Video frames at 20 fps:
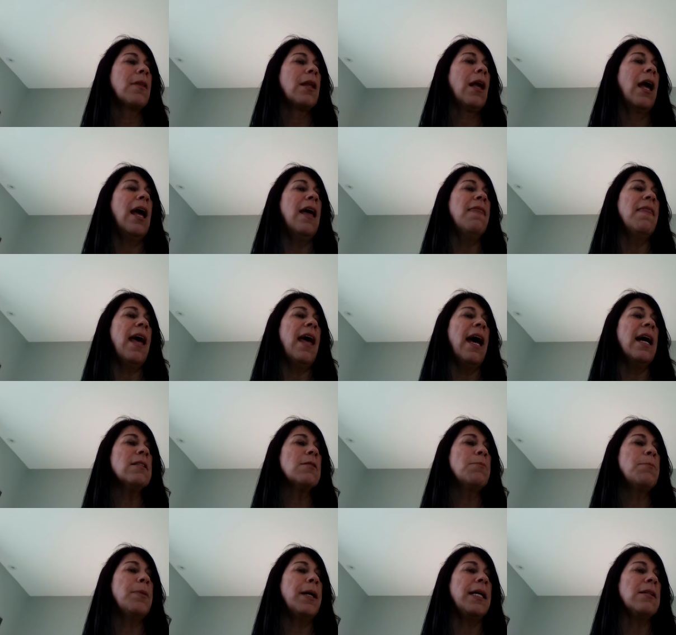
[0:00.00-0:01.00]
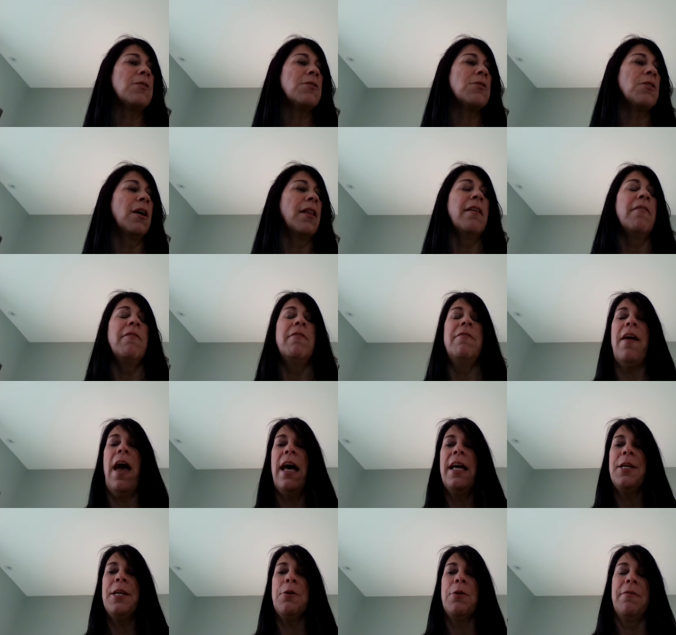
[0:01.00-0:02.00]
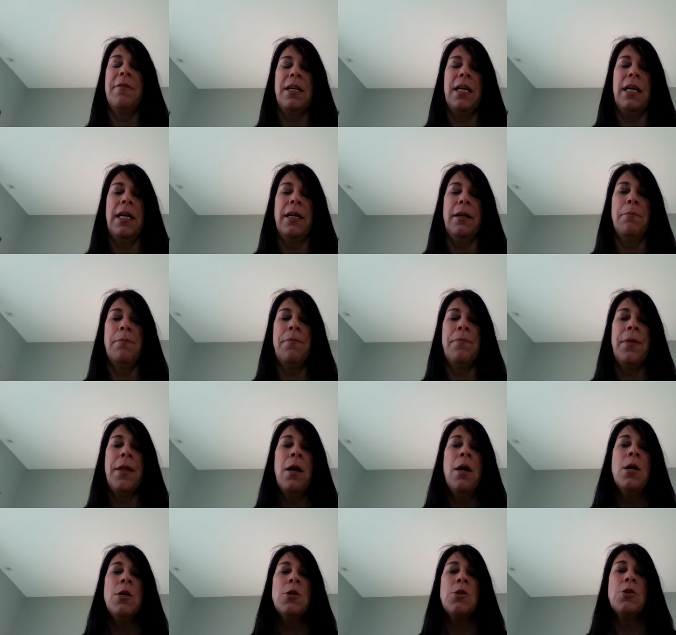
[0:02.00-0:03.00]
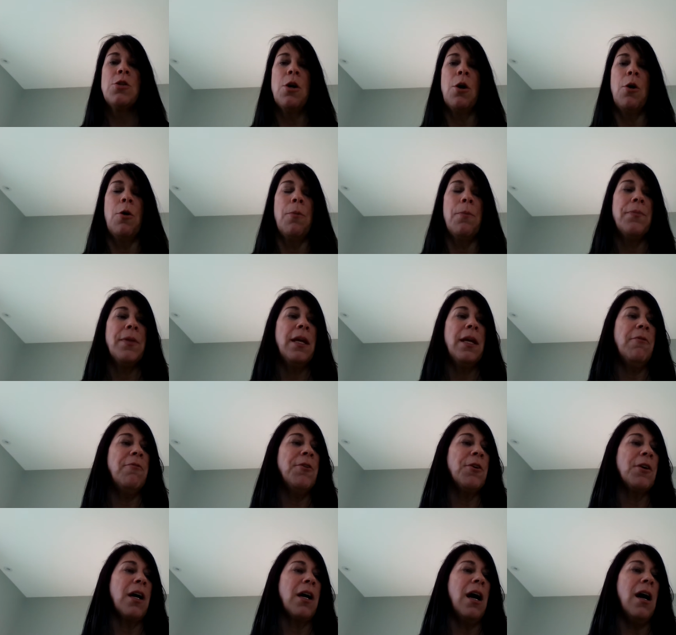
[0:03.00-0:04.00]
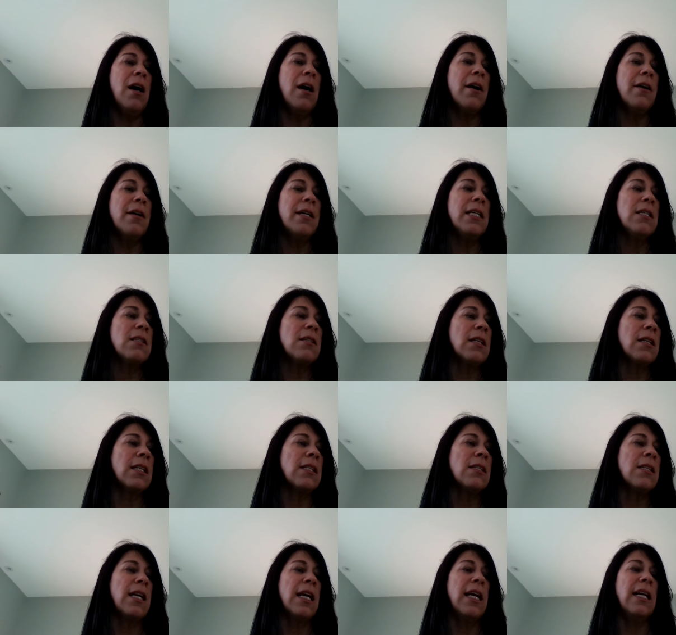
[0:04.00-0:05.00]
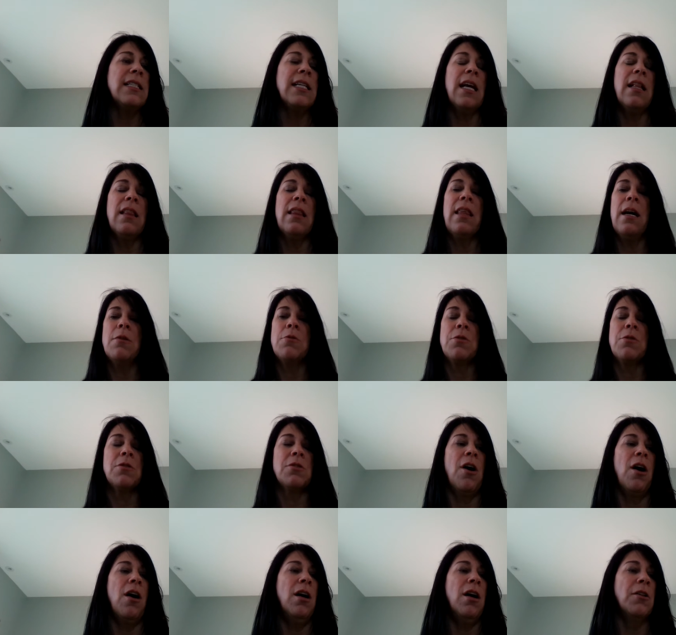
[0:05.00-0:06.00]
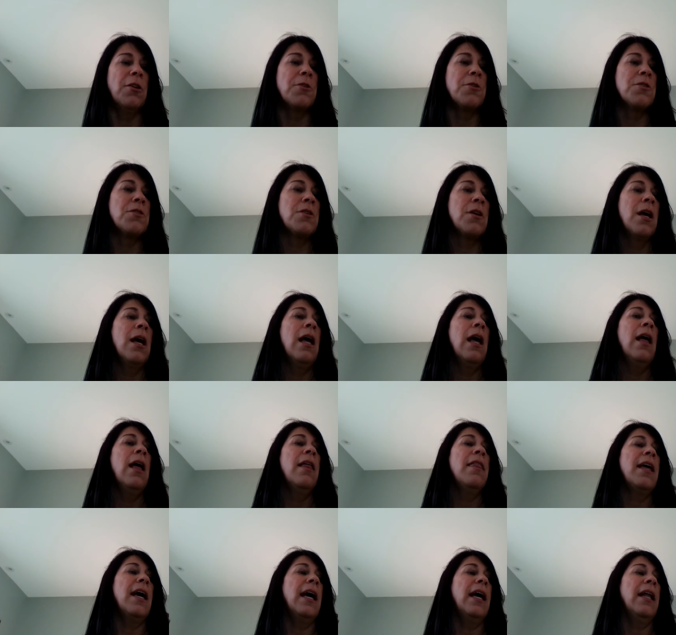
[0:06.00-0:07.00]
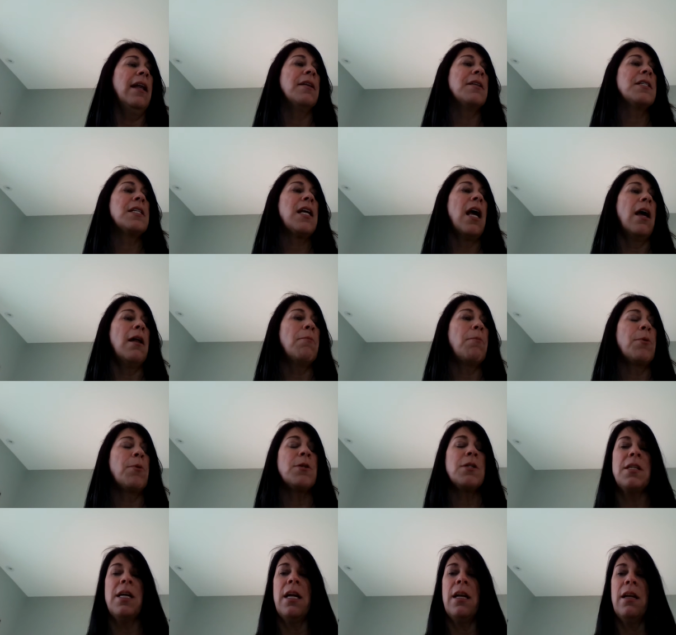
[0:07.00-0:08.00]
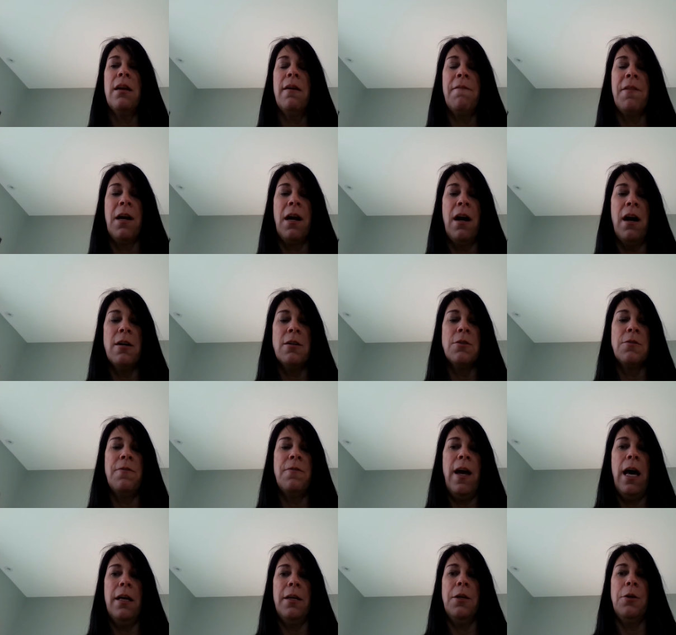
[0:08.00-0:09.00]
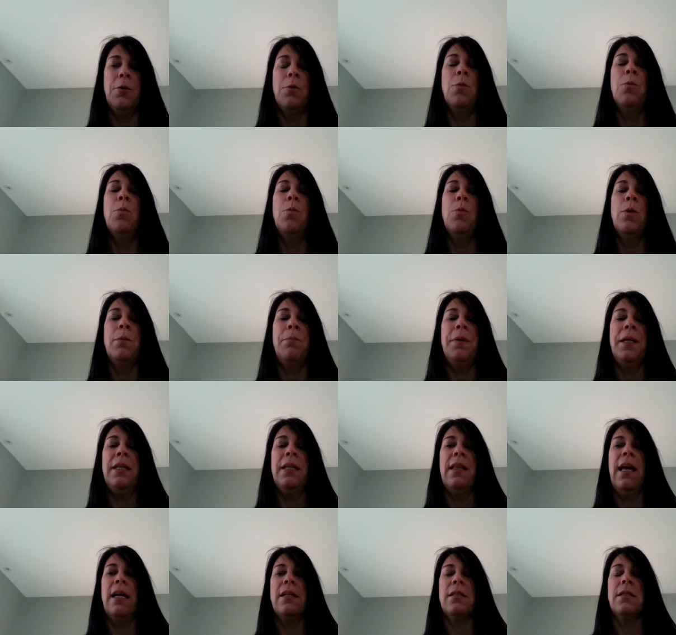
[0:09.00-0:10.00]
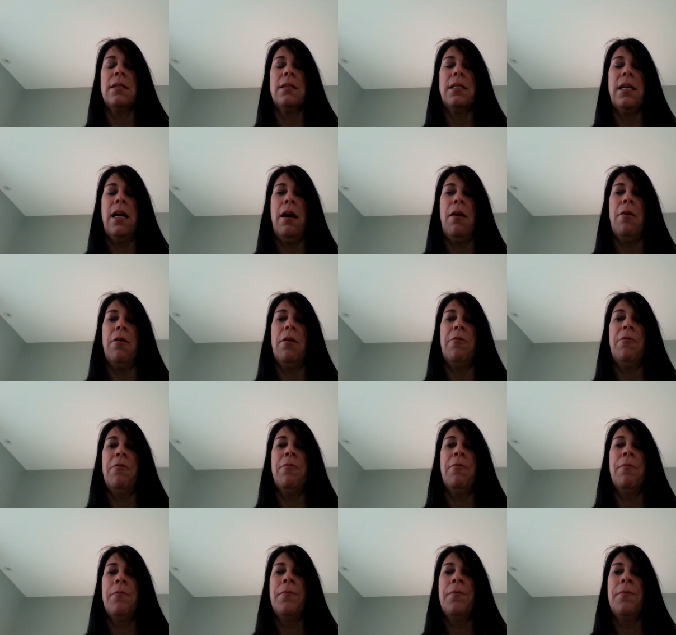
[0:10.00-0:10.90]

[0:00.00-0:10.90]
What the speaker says: and that's based on the value of an item. So if your car is, let's say, $10,000, then 10% of the car's value would be that tariff.